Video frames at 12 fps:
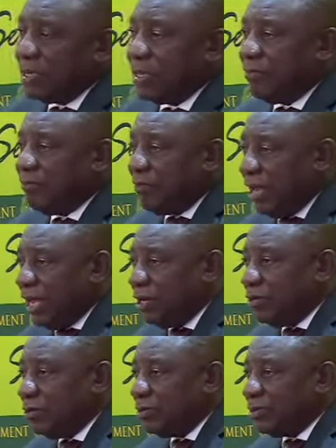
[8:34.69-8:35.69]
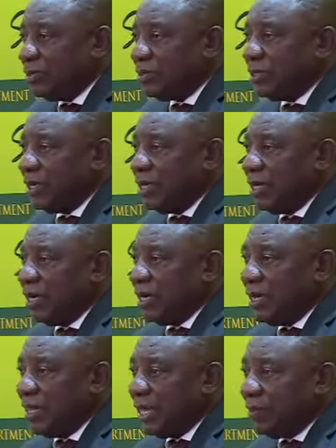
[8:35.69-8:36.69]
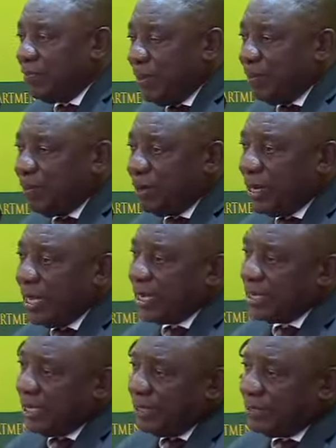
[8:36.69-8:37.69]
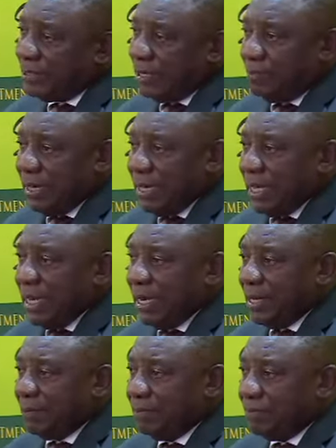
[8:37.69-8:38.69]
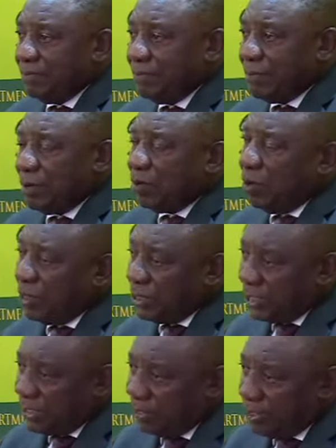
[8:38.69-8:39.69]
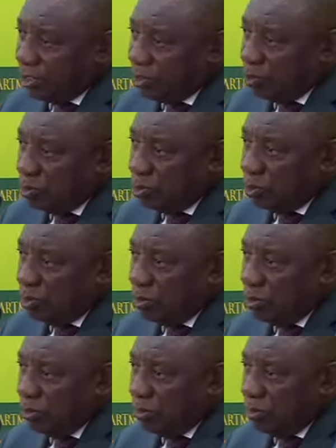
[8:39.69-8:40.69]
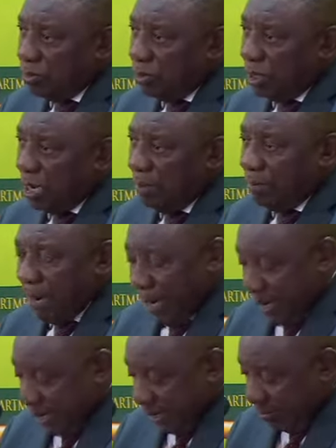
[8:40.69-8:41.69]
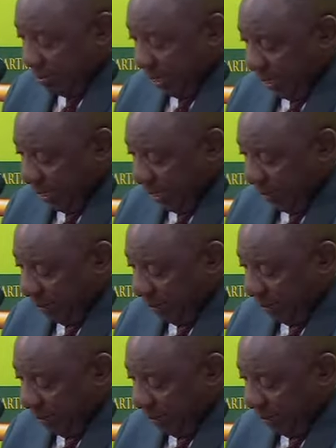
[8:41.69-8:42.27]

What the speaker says: the values that people like Nelson Mandela, Walter Sisulu abided by,